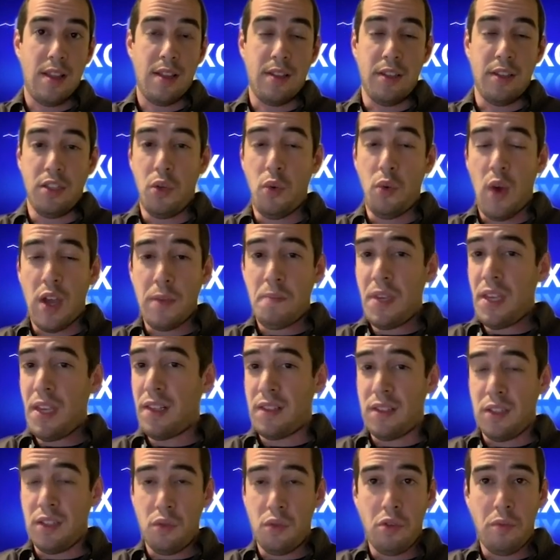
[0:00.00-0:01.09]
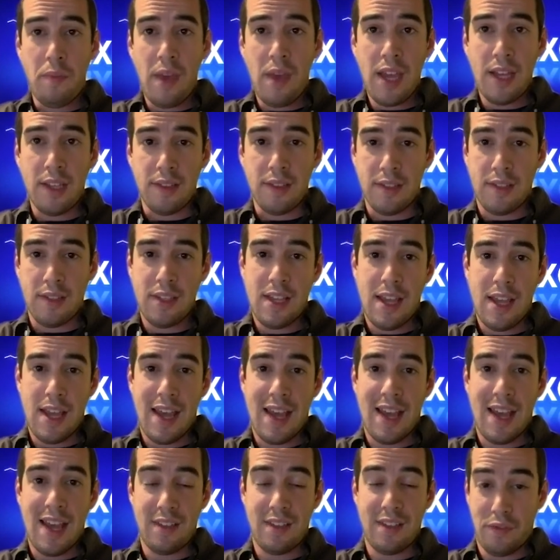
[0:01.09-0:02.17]
new IPs, new domains,
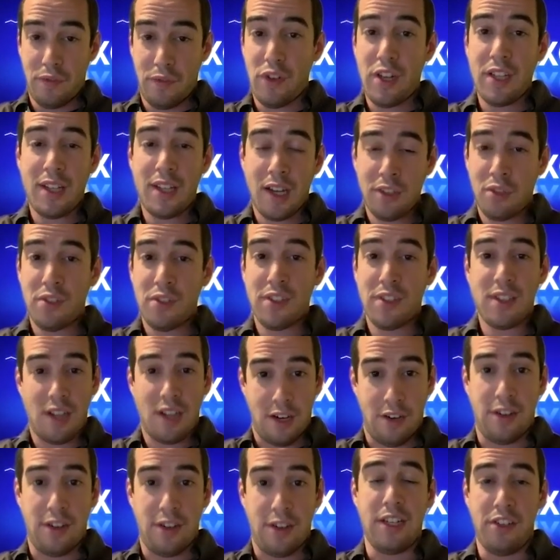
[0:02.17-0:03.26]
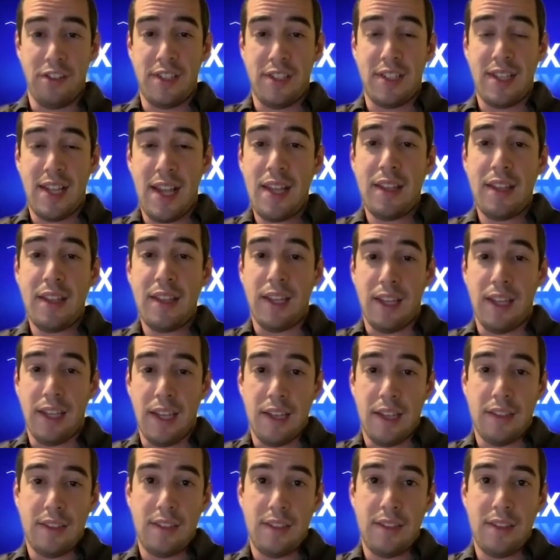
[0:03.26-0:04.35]
and threat actors are understanding
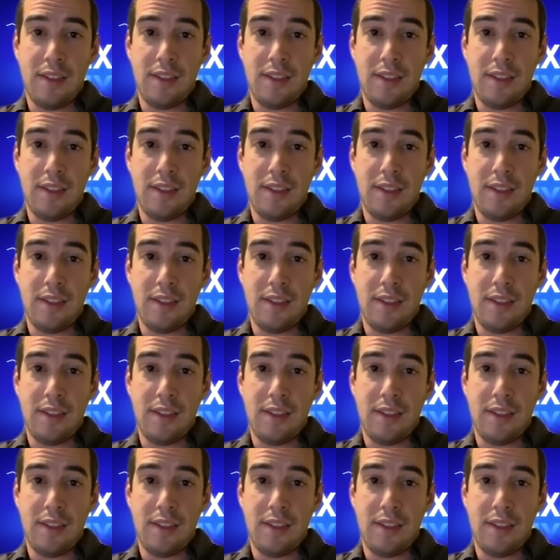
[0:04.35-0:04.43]
it.